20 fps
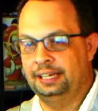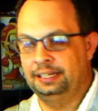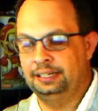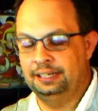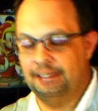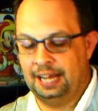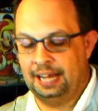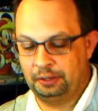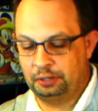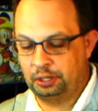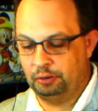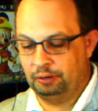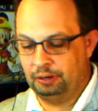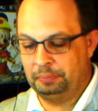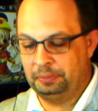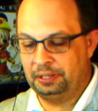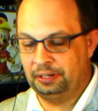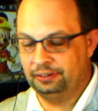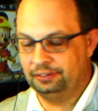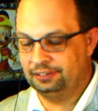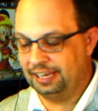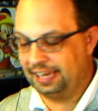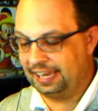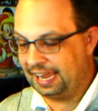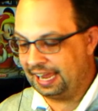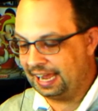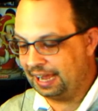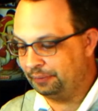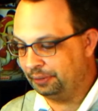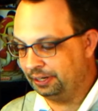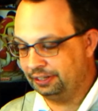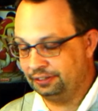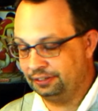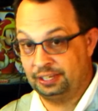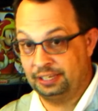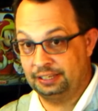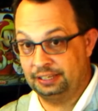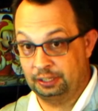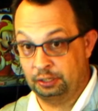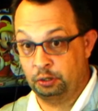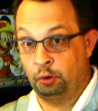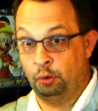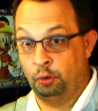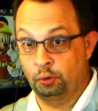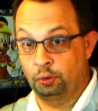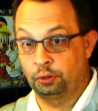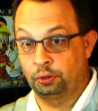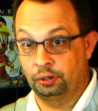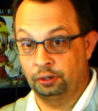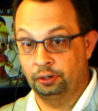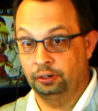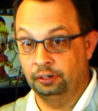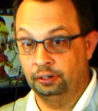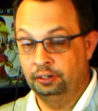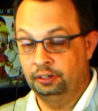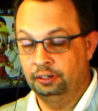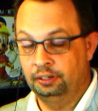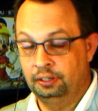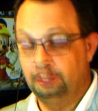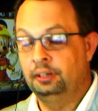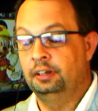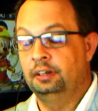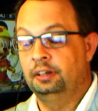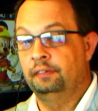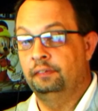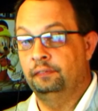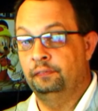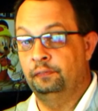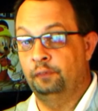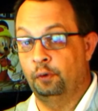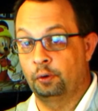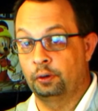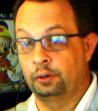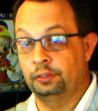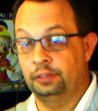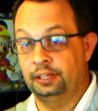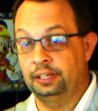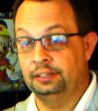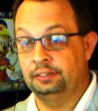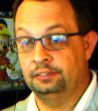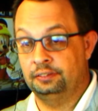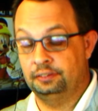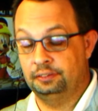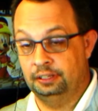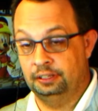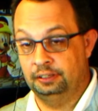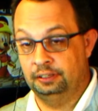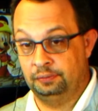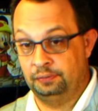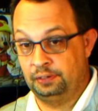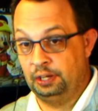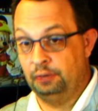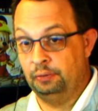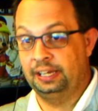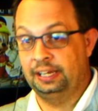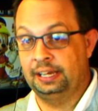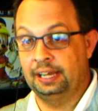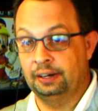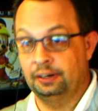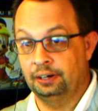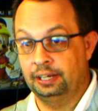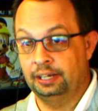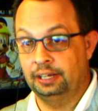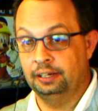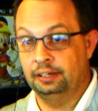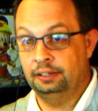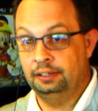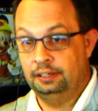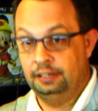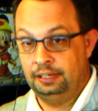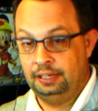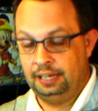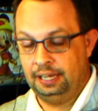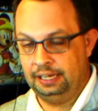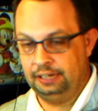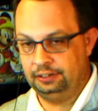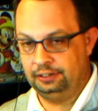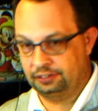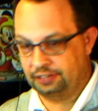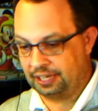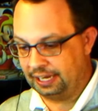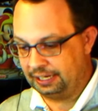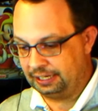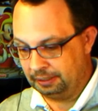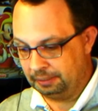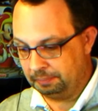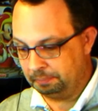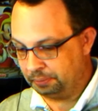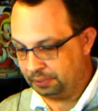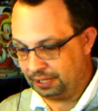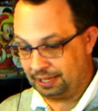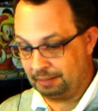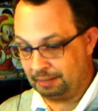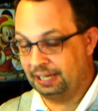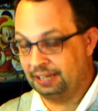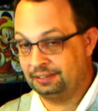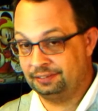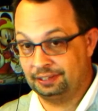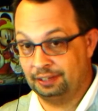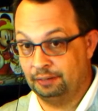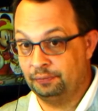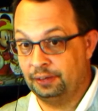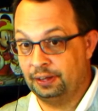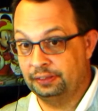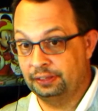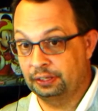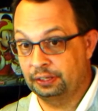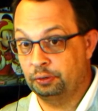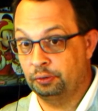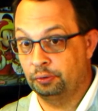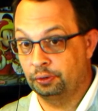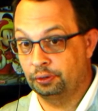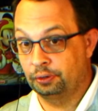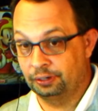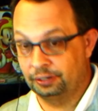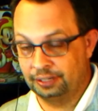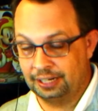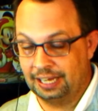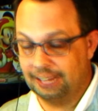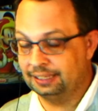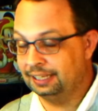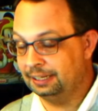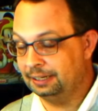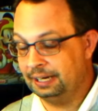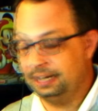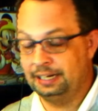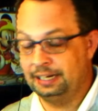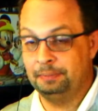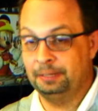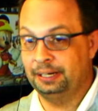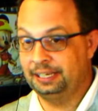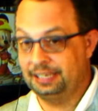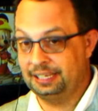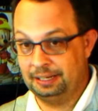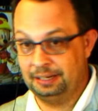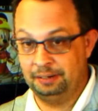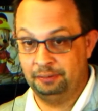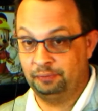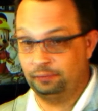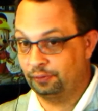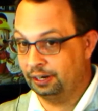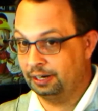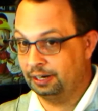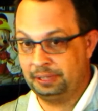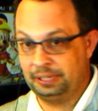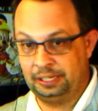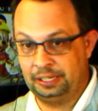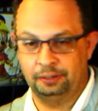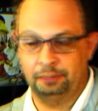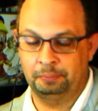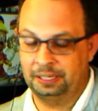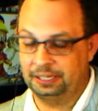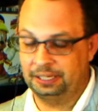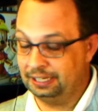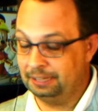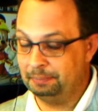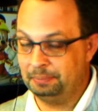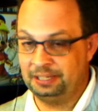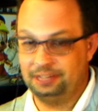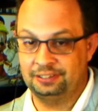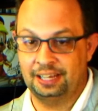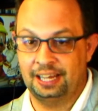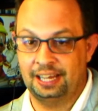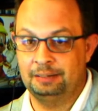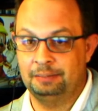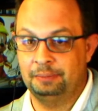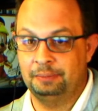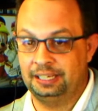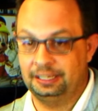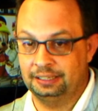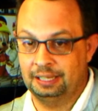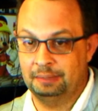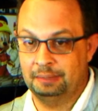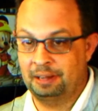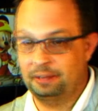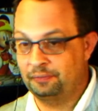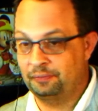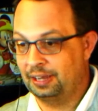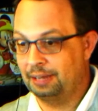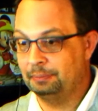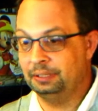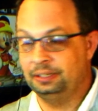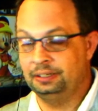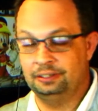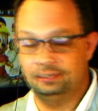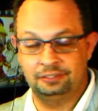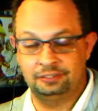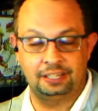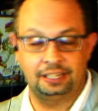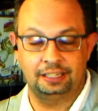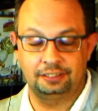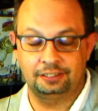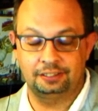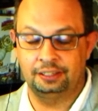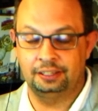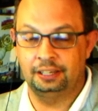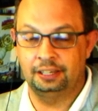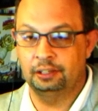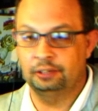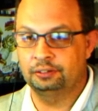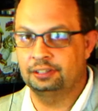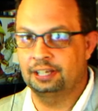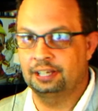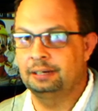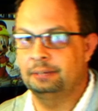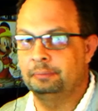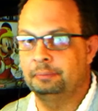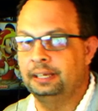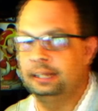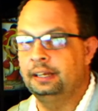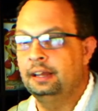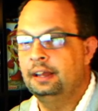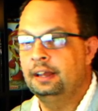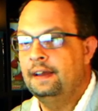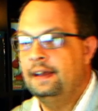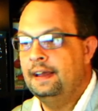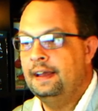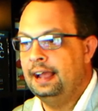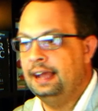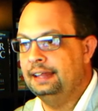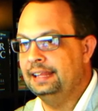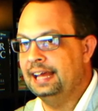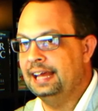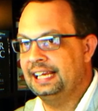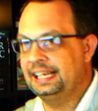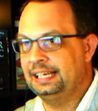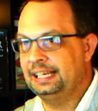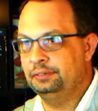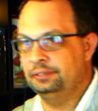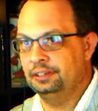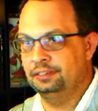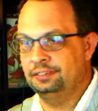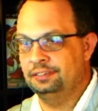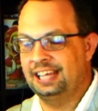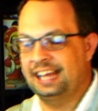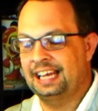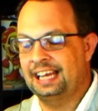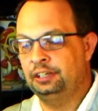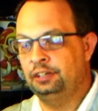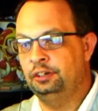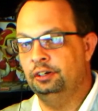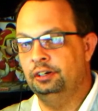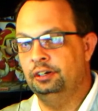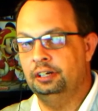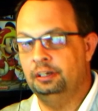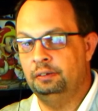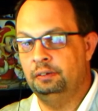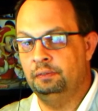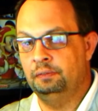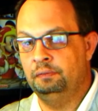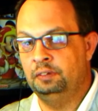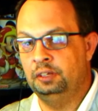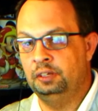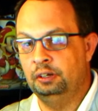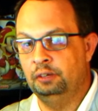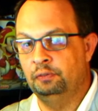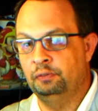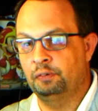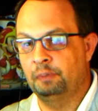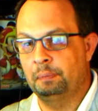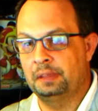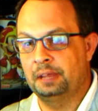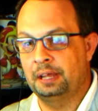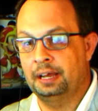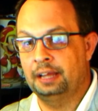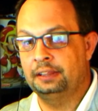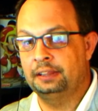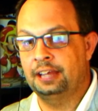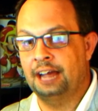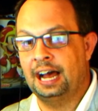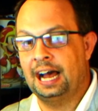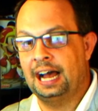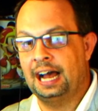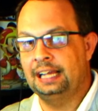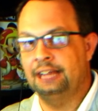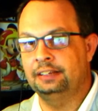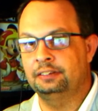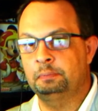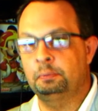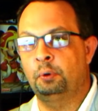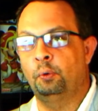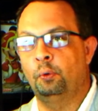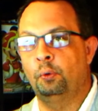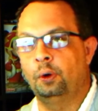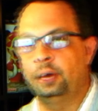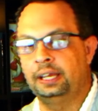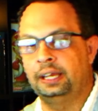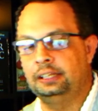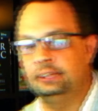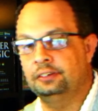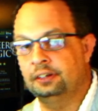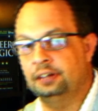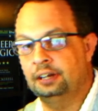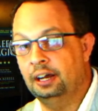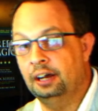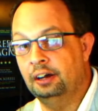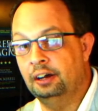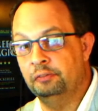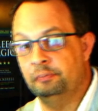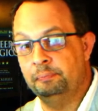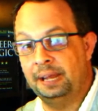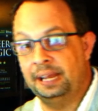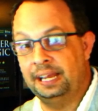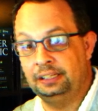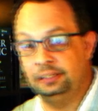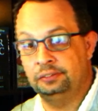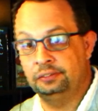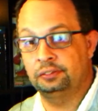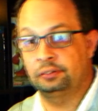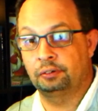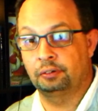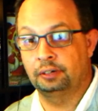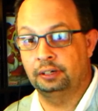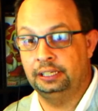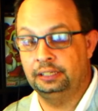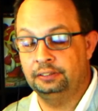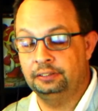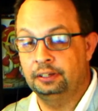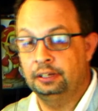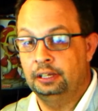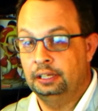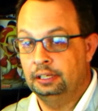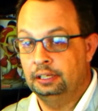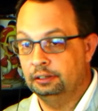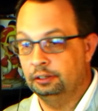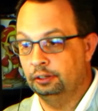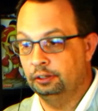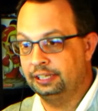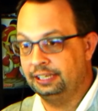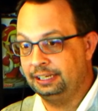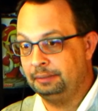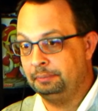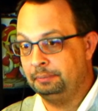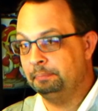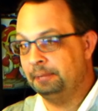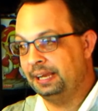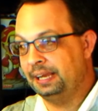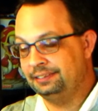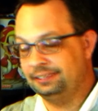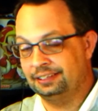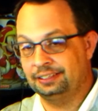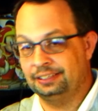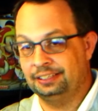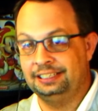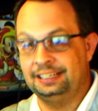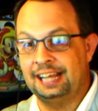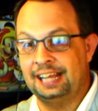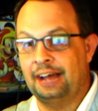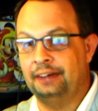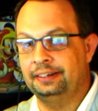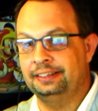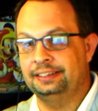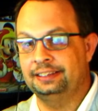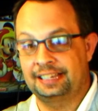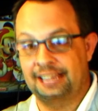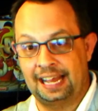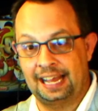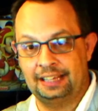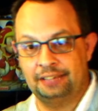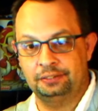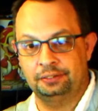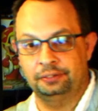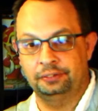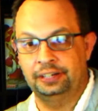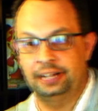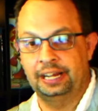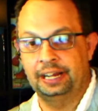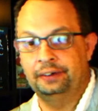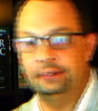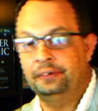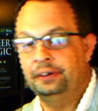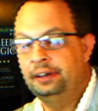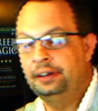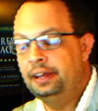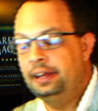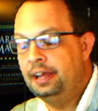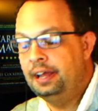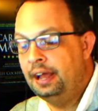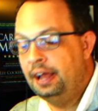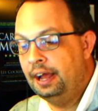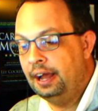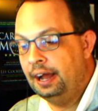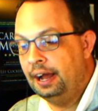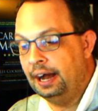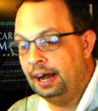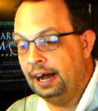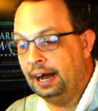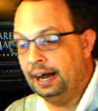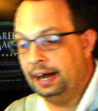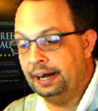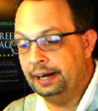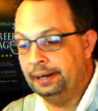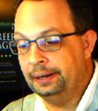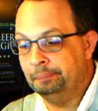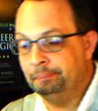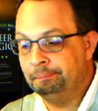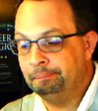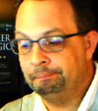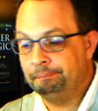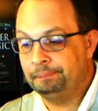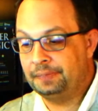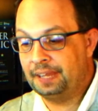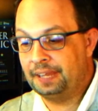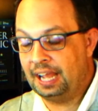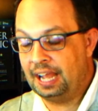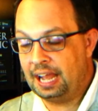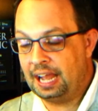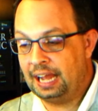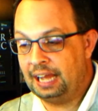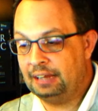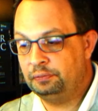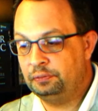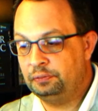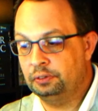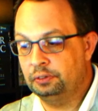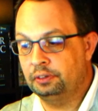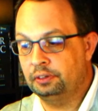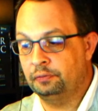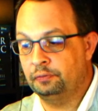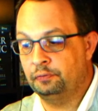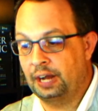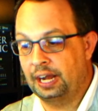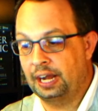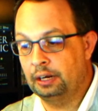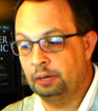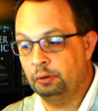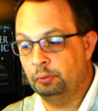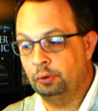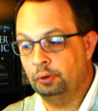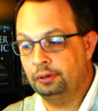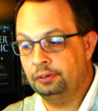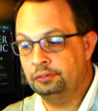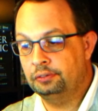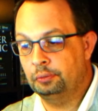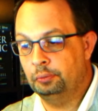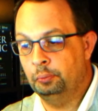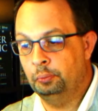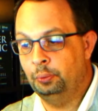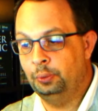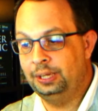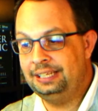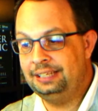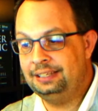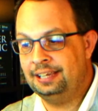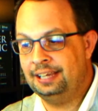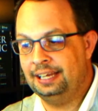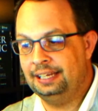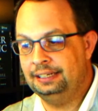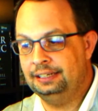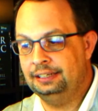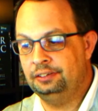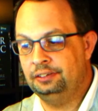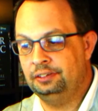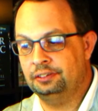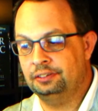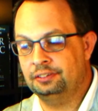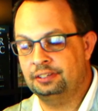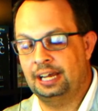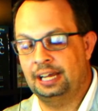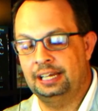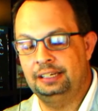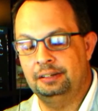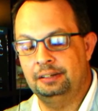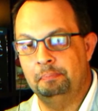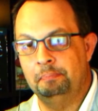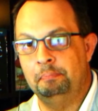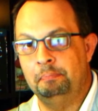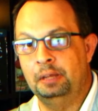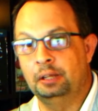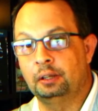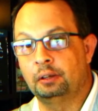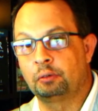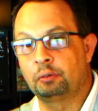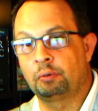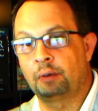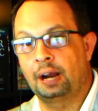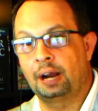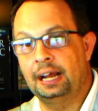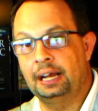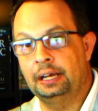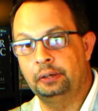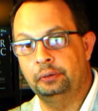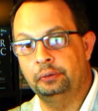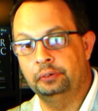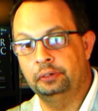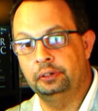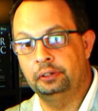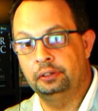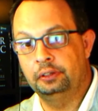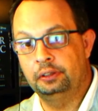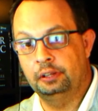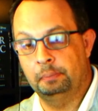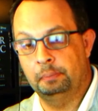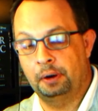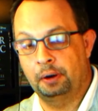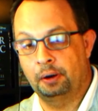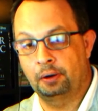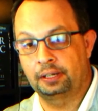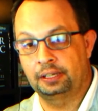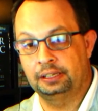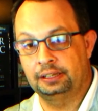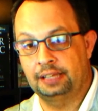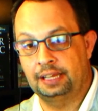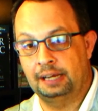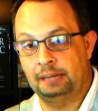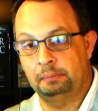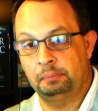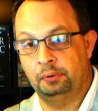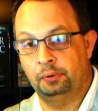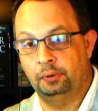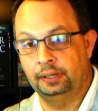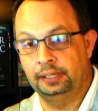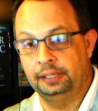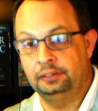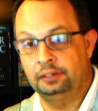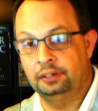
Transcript: I'll go up there and say, hey, I want to set the corner for this viewing area. and just kind of plant myself on the corner and not let anybody get in front of me or get beside me, and let my family just stand to the other side of me. And that gives us that good view from the highest point of Main Street, looking basically down at the castle now. Um, After the fireworks, we tend to just kind of mill around the park at that point.